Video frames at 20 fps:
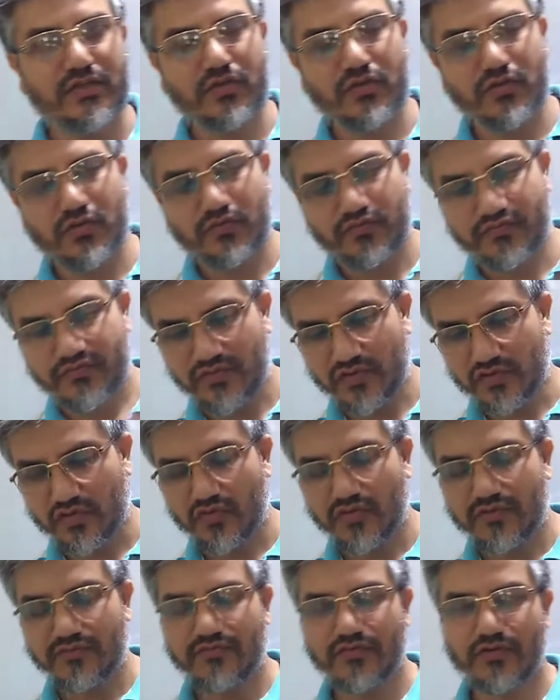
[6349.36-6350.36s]
when the
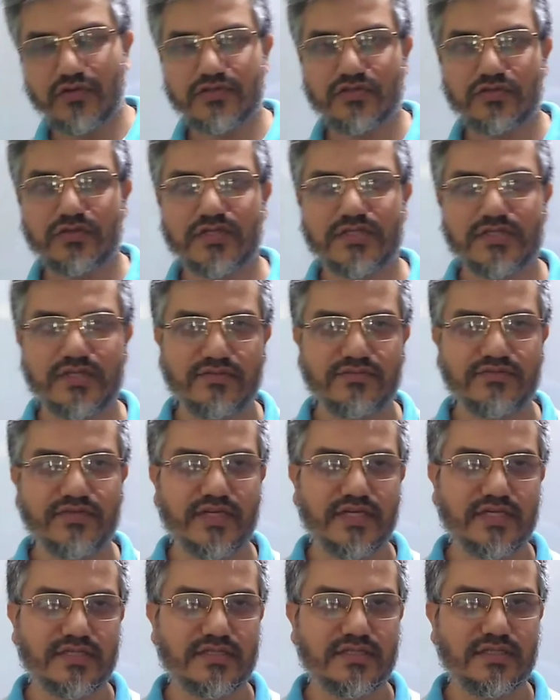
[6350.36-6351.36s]
photon falls on
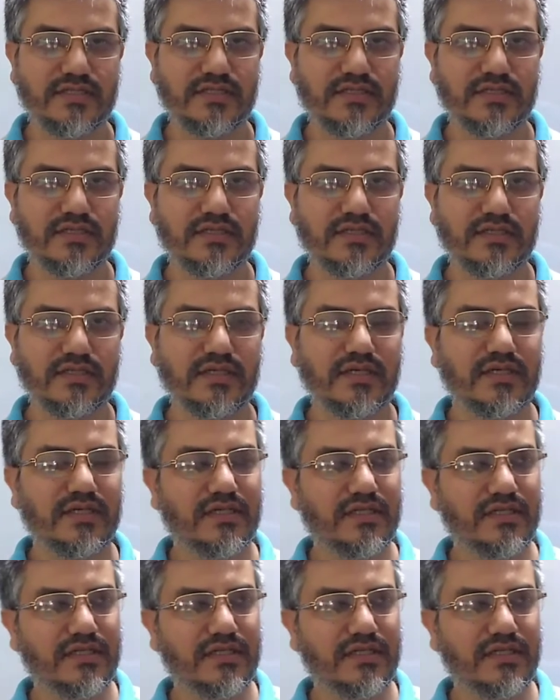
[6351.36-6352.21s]
the surface,